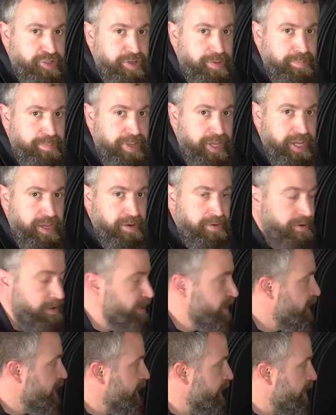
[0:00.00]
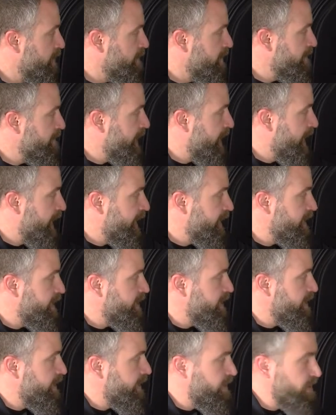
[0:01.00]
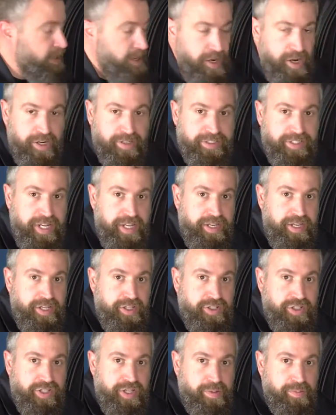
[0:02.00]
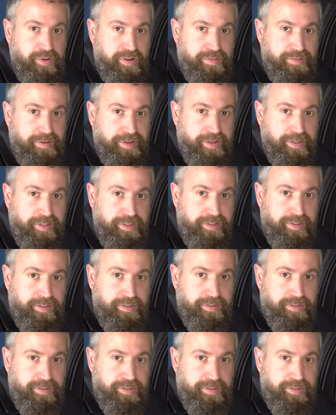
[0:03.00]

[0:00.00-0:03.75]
trim panel, and we've added in our 10-inch subwoofer.